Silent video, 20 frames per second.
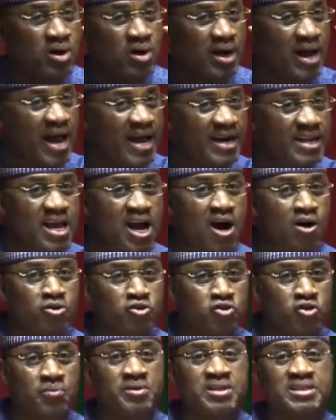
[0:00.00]
carry out
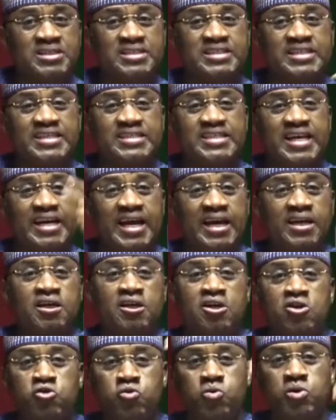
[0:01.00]
something says that I
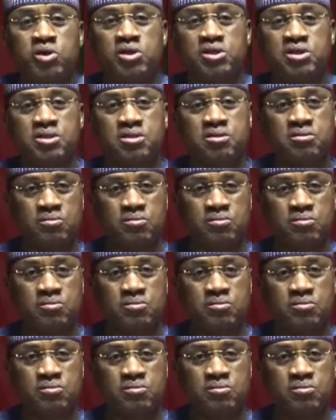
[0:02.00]
didn't do it.